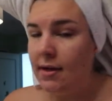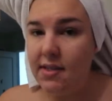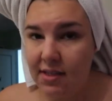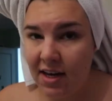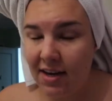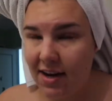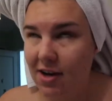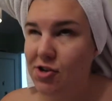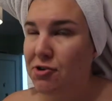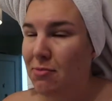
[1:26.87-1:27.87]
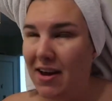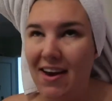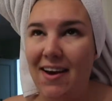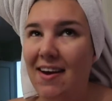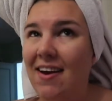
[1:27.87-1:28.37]
skincare
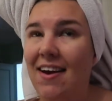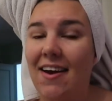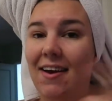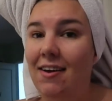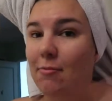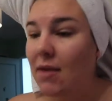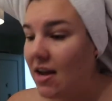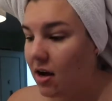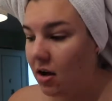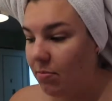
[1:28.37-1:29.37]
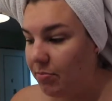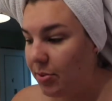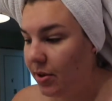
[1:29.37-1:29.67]
shebang and makeup.